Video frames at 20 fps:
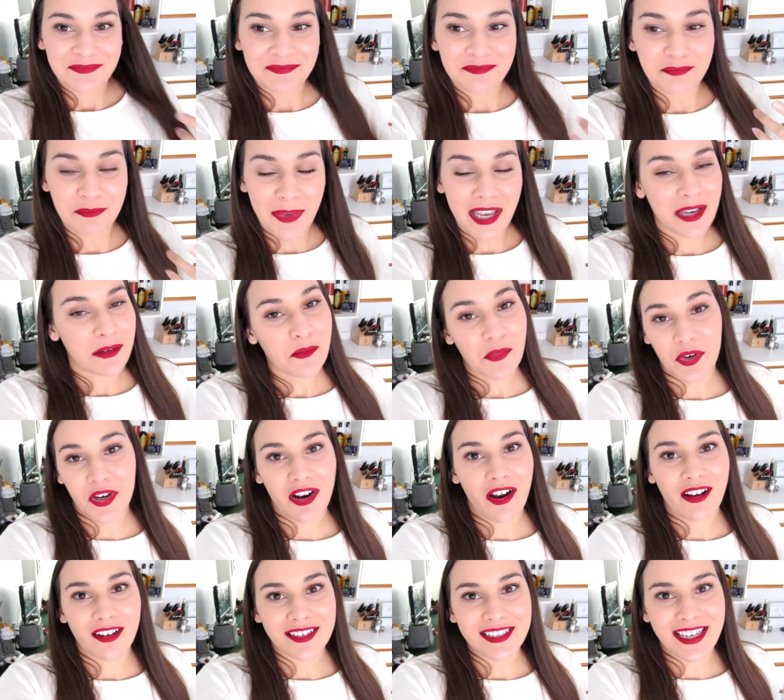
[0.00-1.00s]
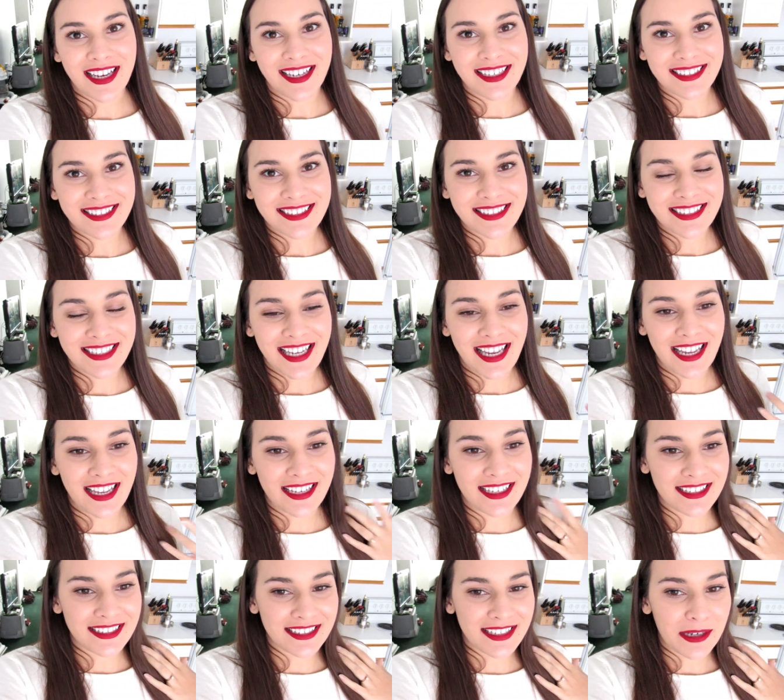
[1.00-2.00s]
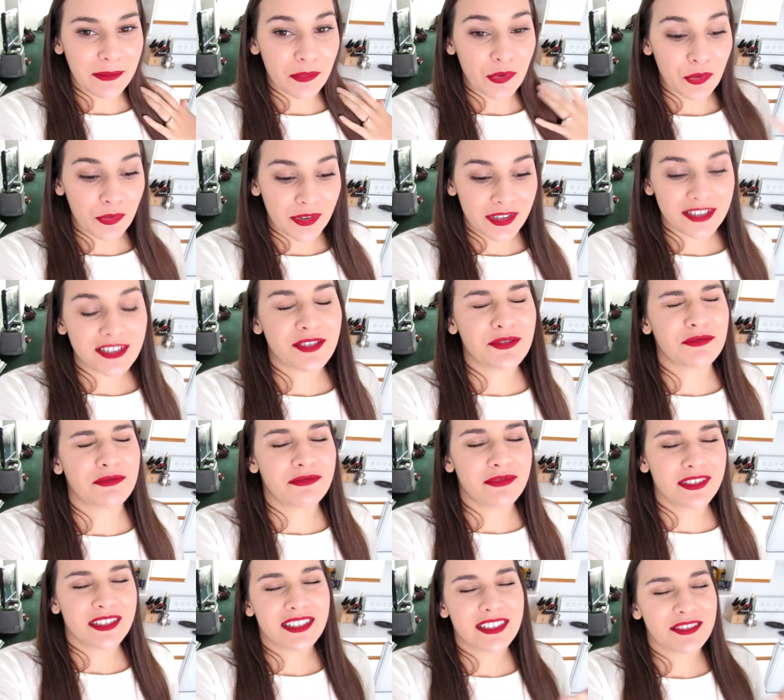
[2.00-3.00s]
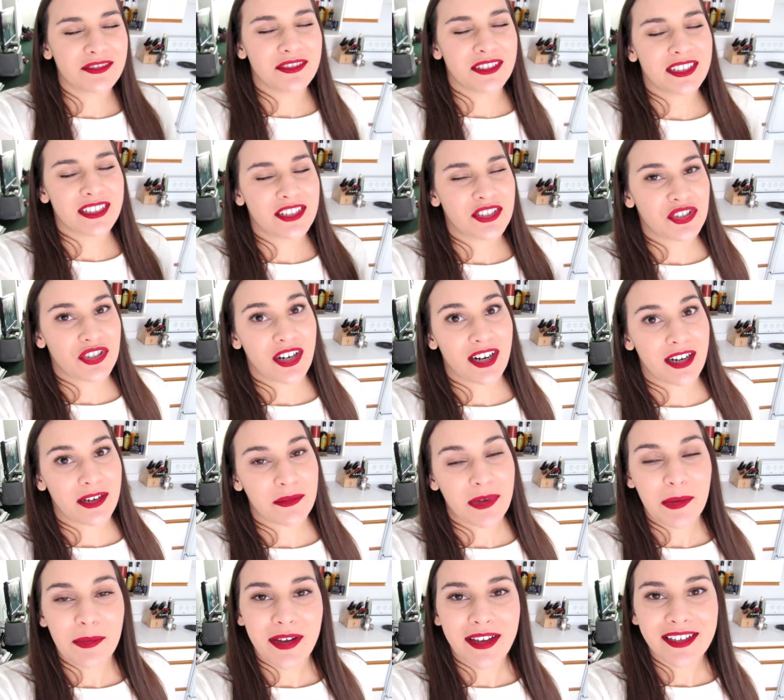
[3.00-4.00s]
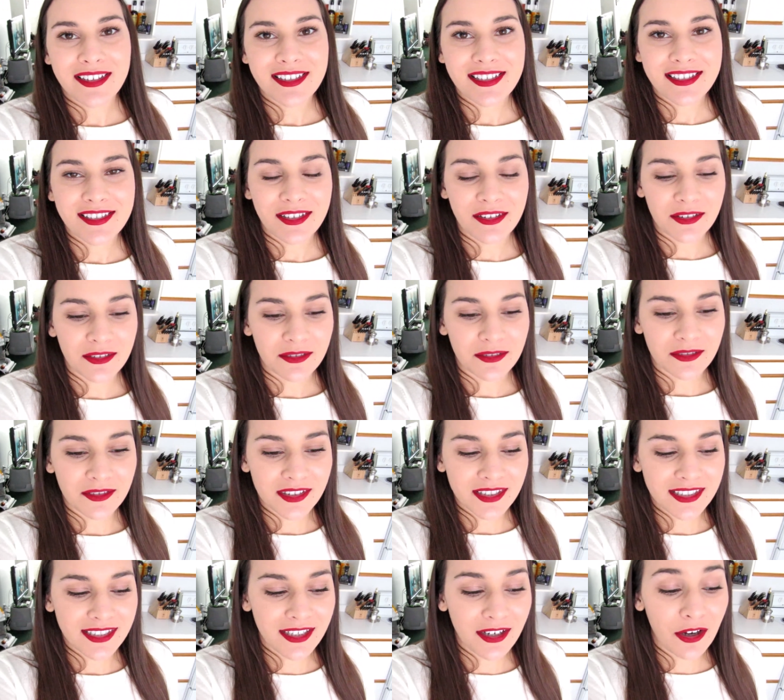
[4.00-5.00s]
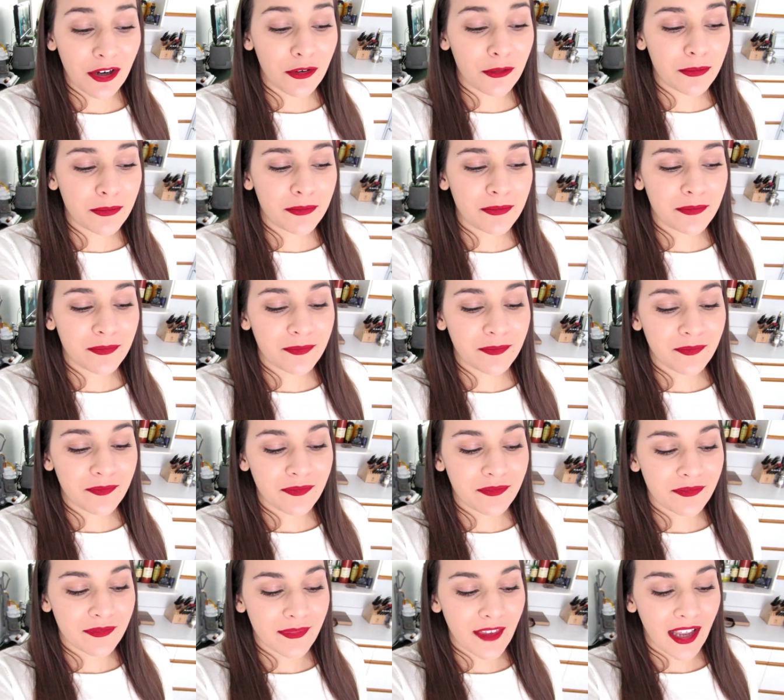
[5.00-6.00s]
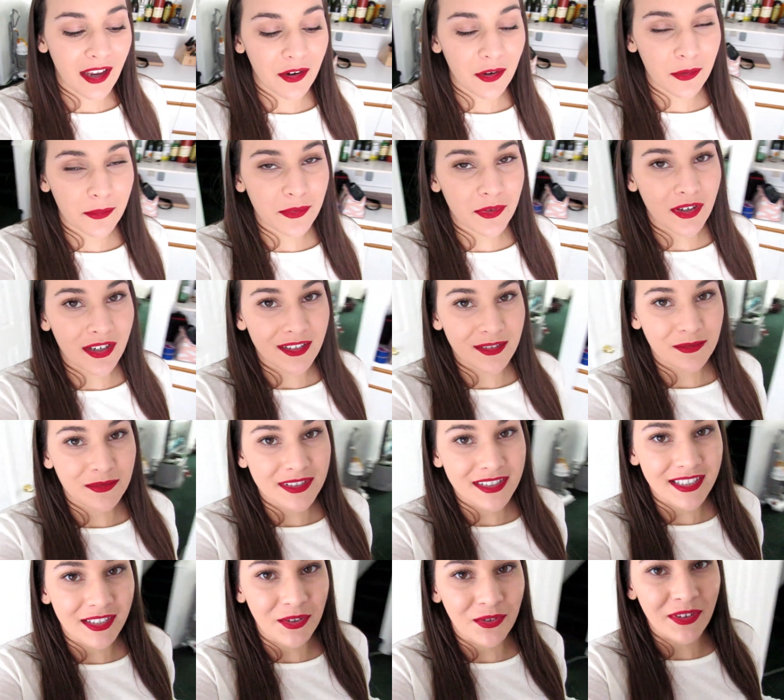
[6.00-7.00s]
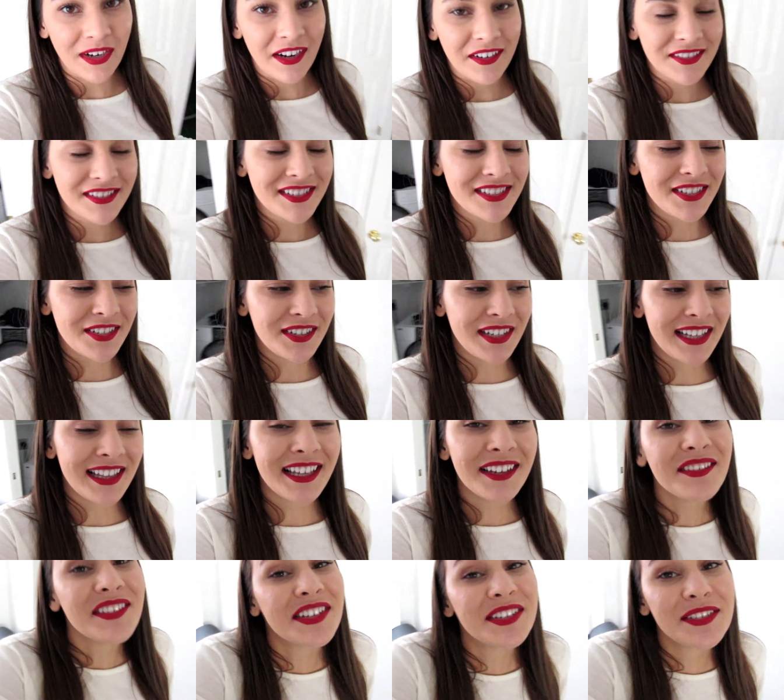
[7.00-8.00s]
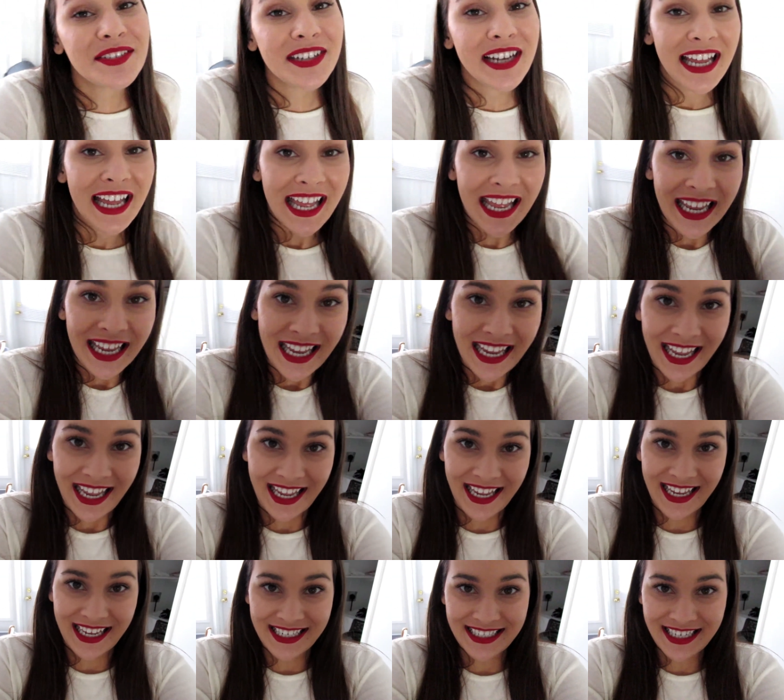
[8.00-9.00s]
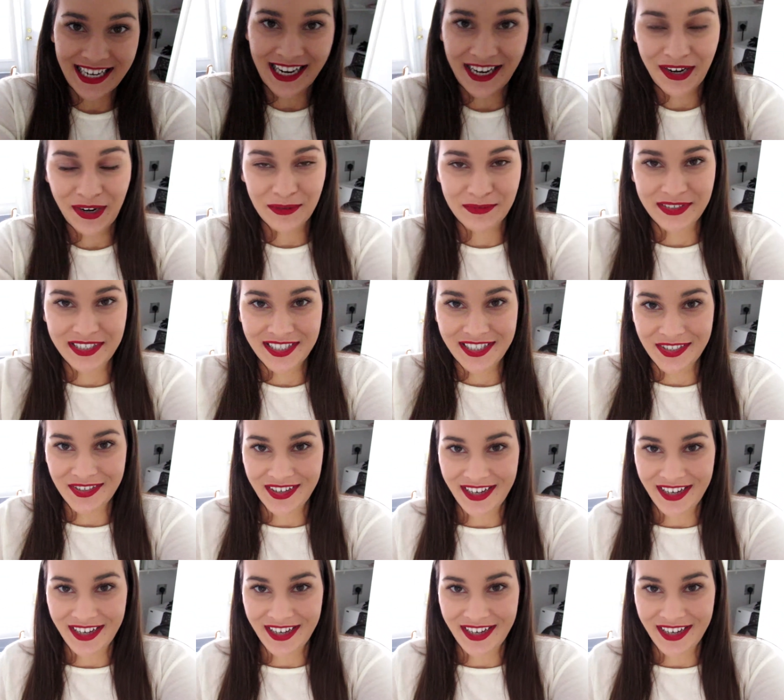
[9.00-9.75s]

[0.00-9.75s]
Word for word: make more content and I'm going to really, really try my best. So hope I hope you guys will stick around. So I love you and I hope to see you